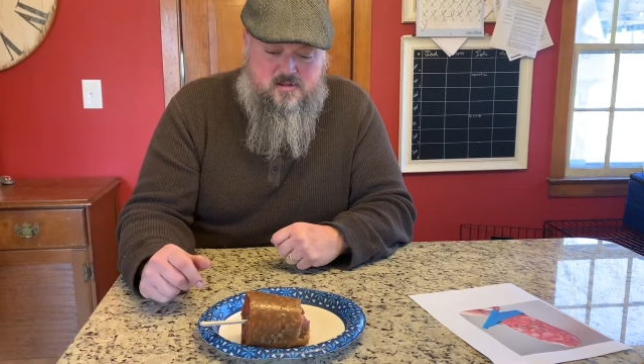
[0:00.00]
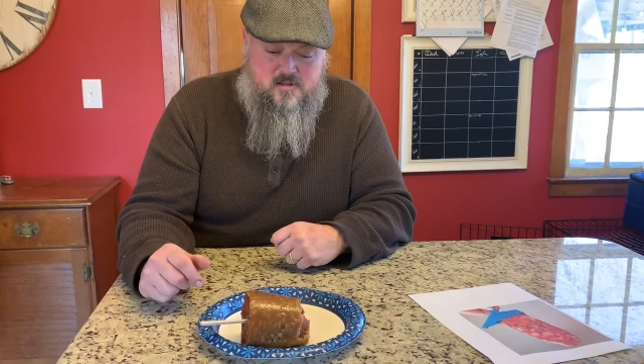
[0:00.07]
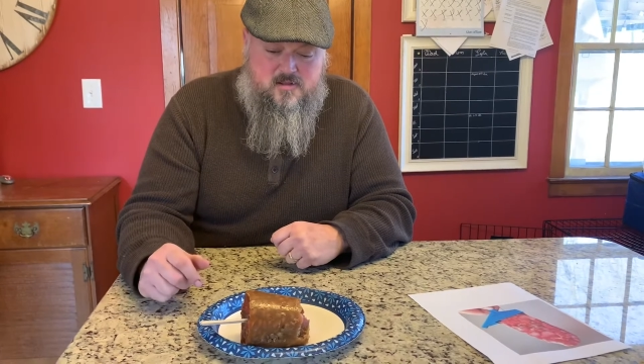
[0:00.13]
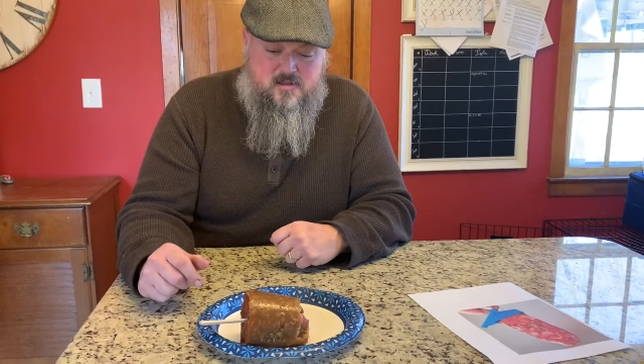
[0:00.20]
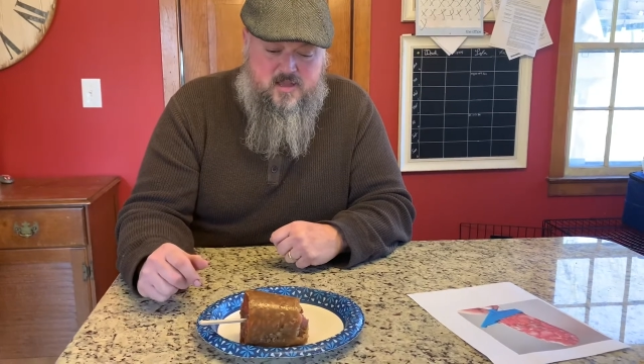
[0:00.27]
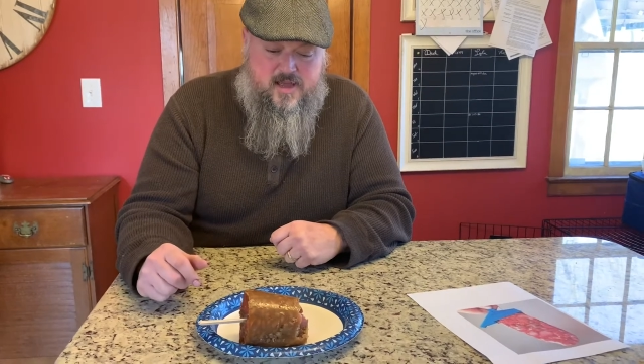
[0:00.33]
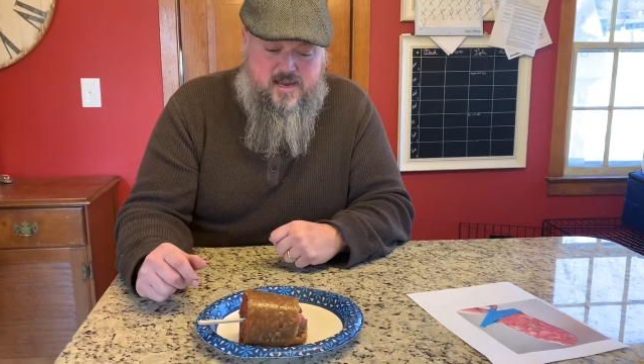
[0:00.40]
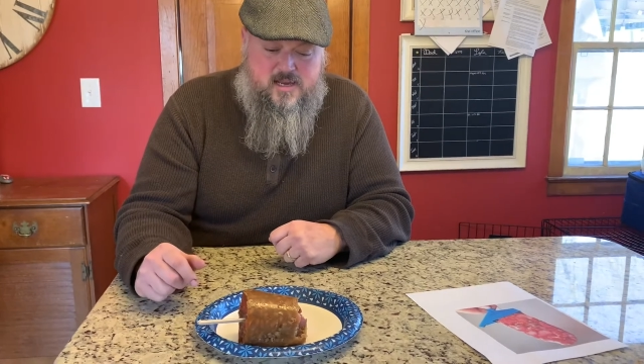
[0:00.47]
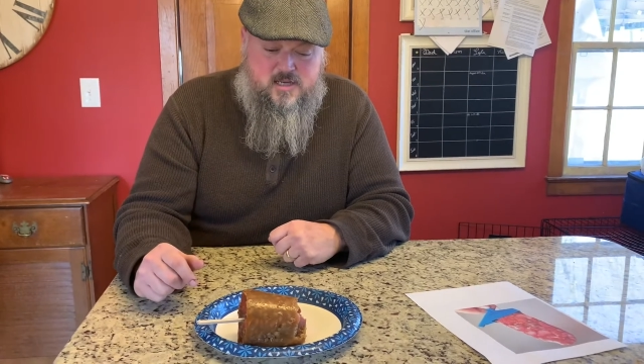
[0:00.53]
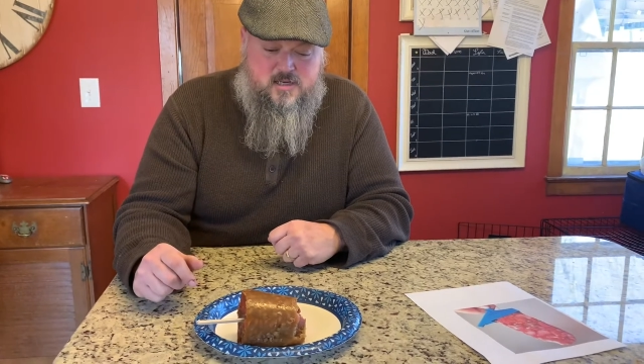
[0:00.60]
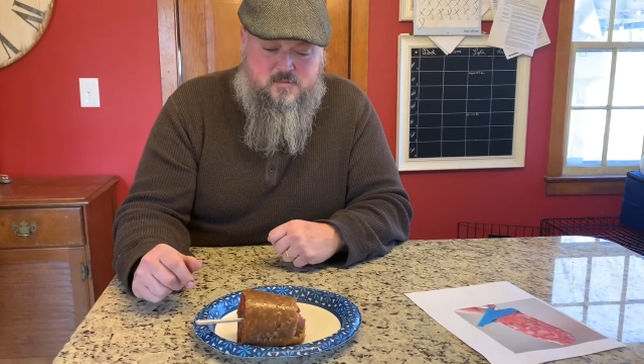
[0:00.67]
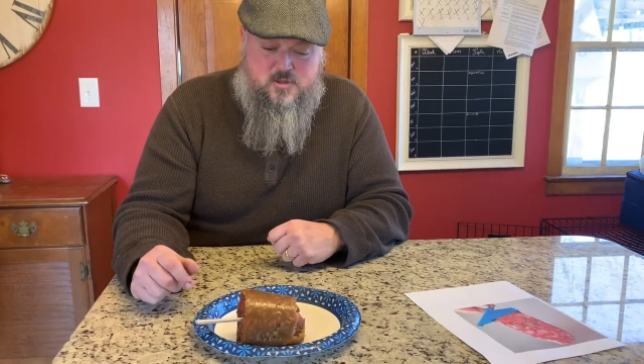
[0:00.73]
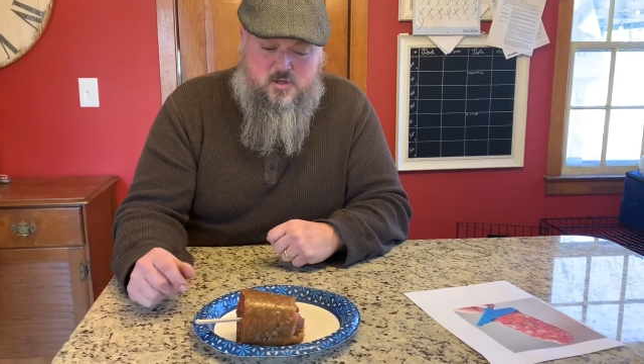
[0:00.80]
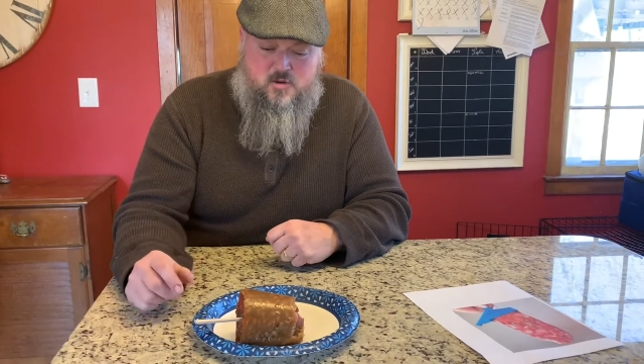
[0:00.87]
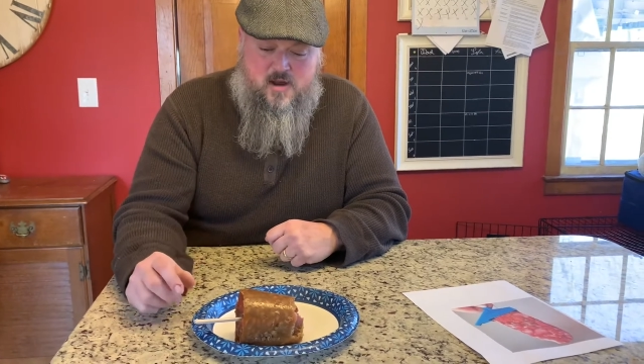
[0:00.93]
Like and
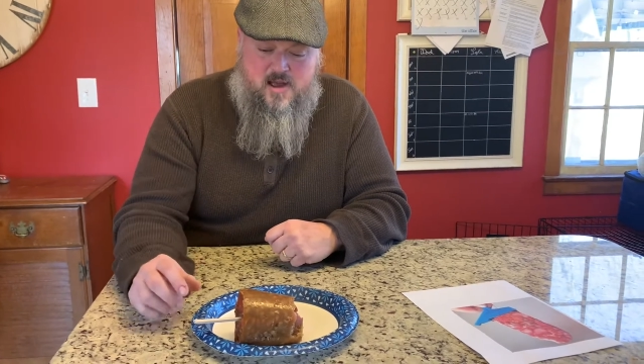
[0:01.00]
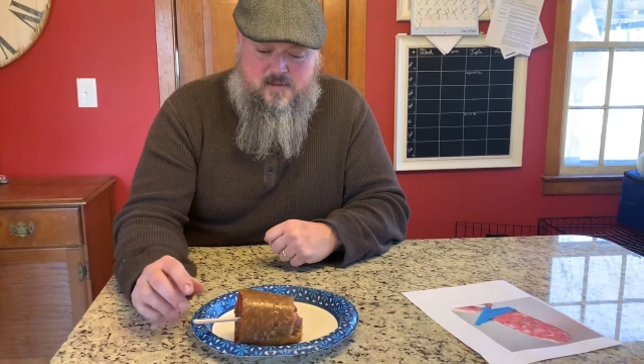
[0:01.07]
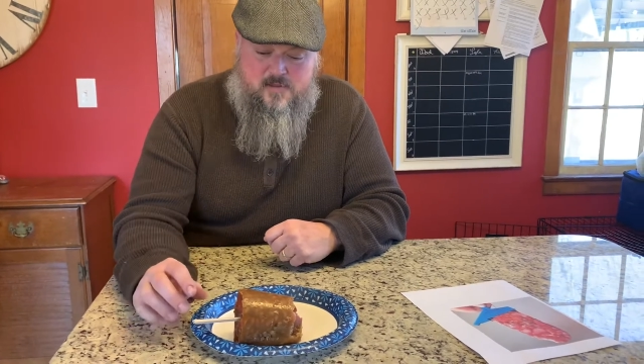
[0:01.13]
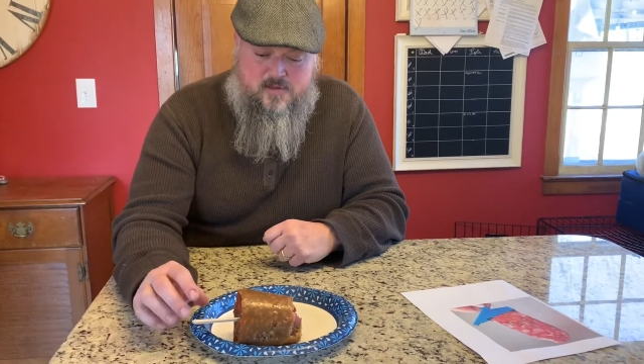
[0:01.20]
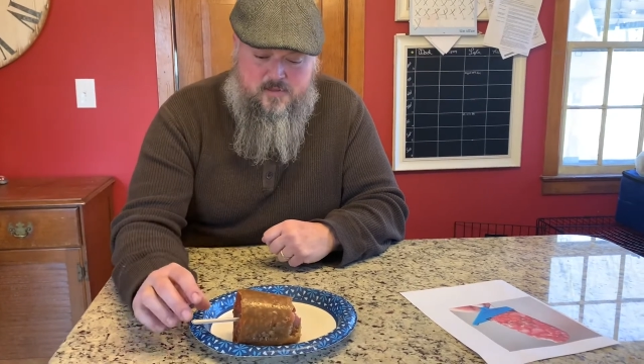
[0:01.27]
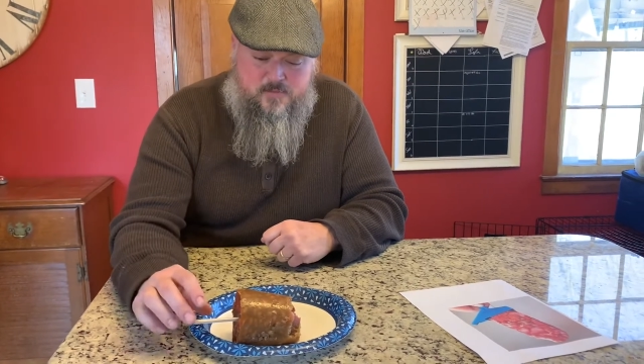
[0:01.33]
subscribe on the